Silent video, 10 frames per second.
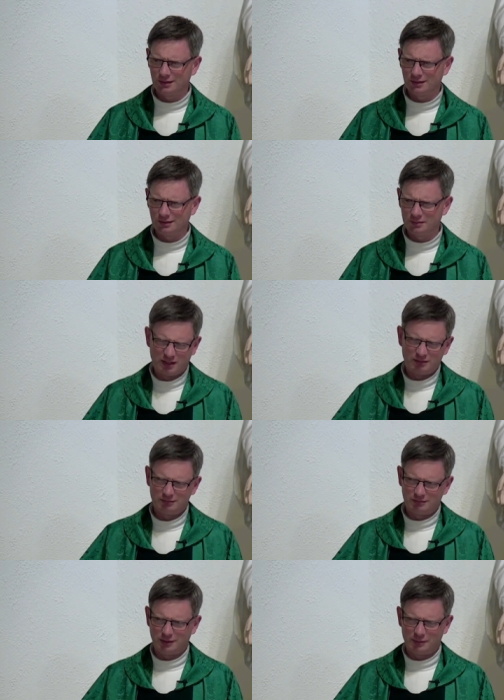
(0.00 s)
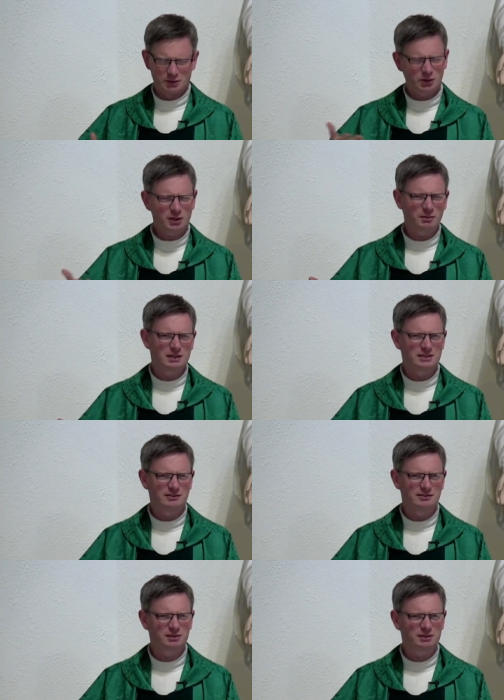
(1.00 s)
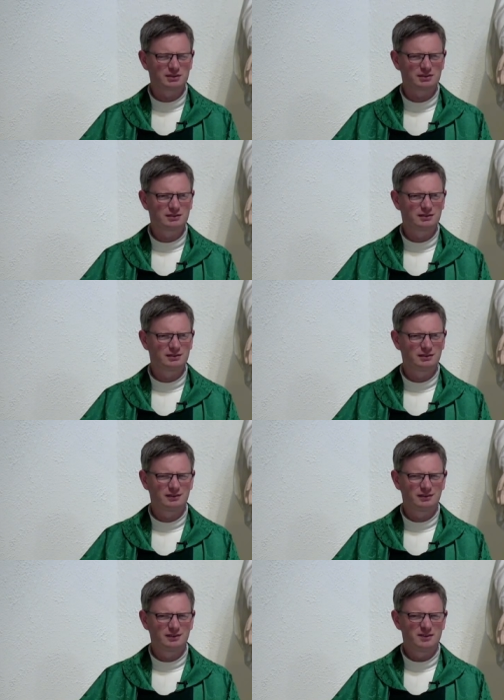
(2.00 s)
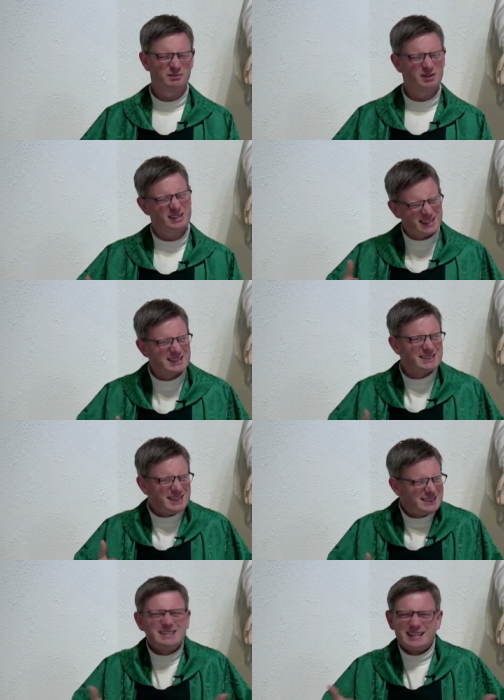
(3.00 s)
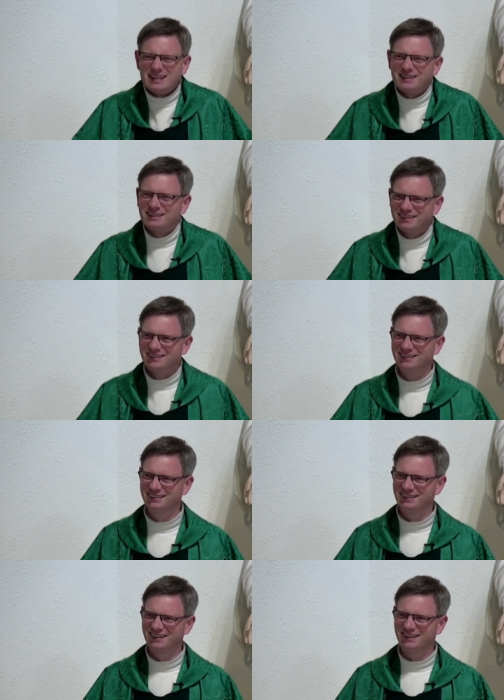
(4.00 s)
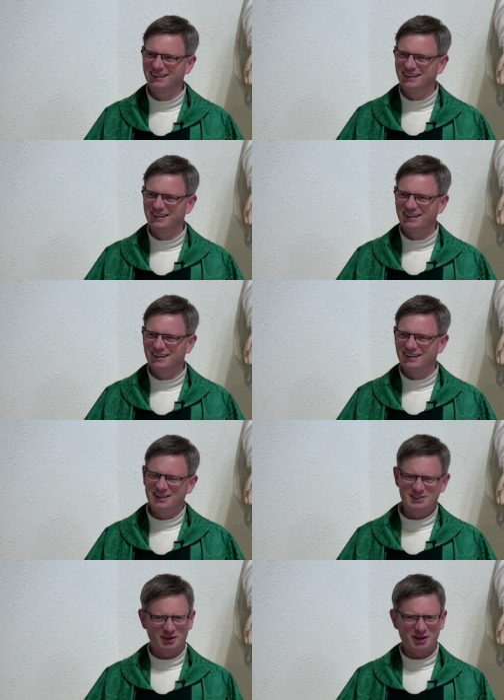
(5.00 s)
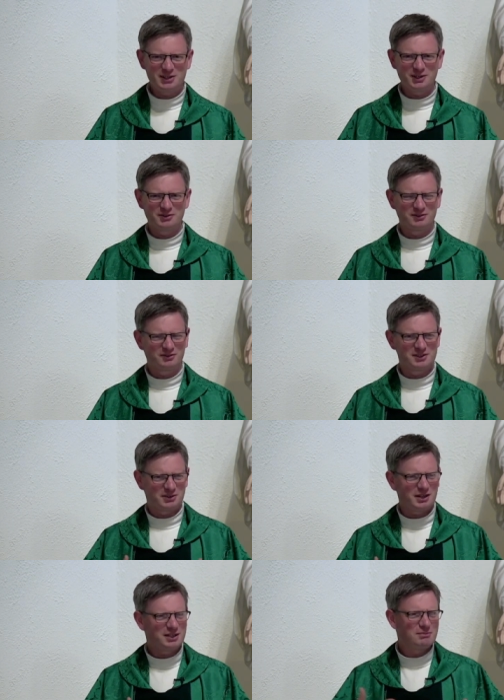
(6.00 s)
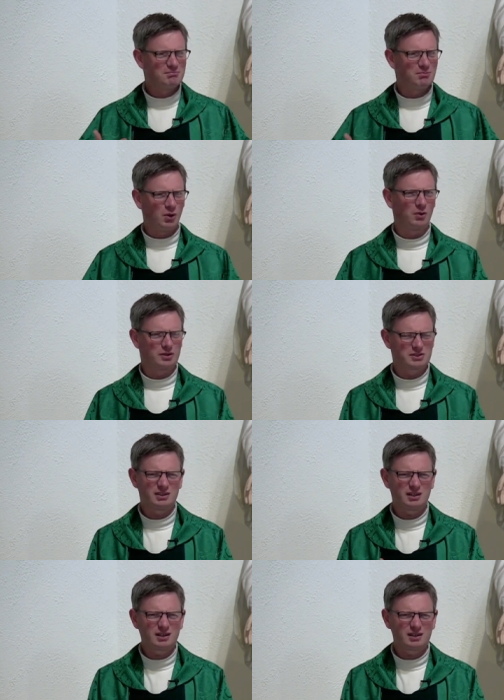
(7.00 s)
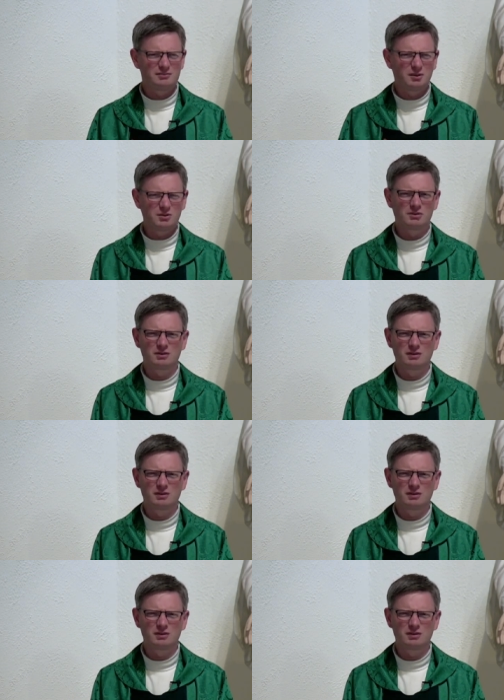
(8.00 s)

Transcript: I mean, I'll, I'm enjoying myself, but, but is this, is this it? Is there anything? Is there anything more? Is there anything kind of more